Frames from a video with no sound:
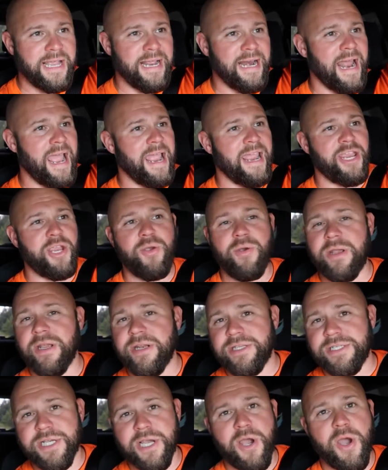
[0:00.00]
and you
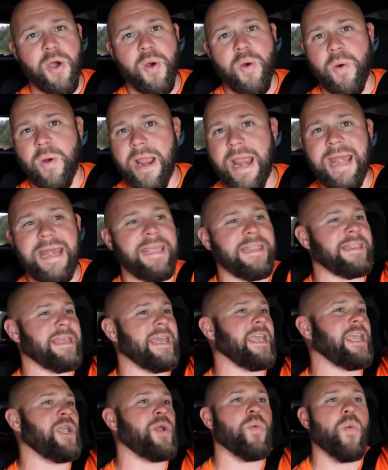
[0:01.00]
could tow
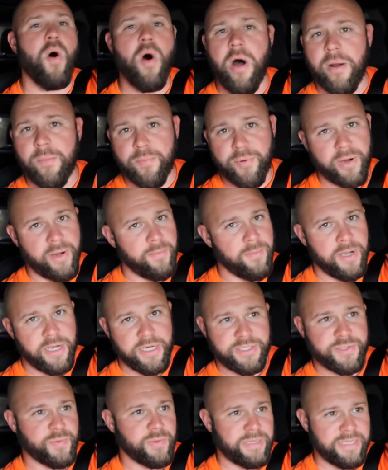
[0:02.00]
anything you want pretty
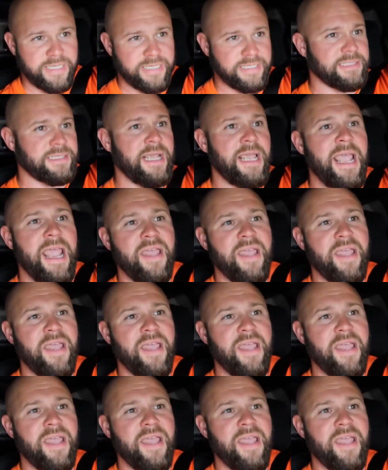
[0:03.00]
much with this.